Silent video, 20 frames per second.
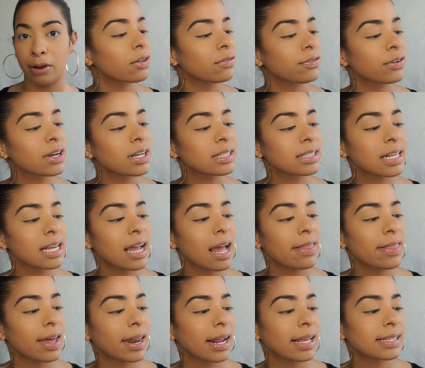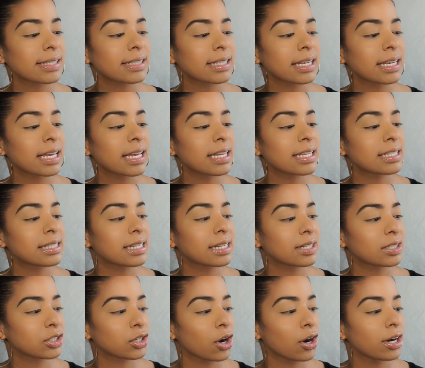The first thing that I see is
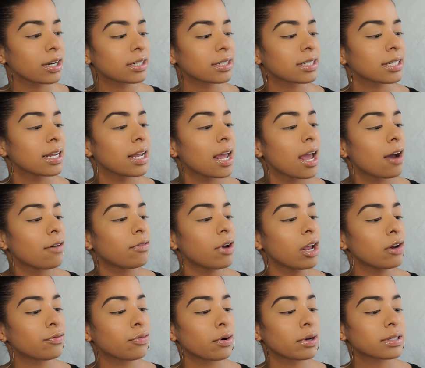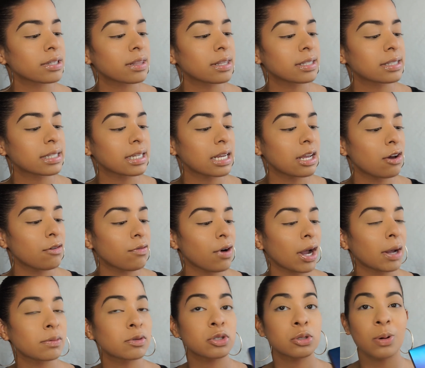the Tarte Rainforest of the Sea
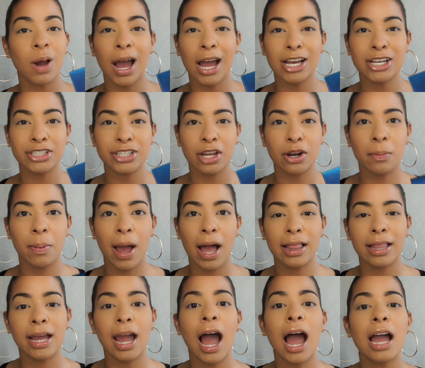Volume 2 eyeshadow palette.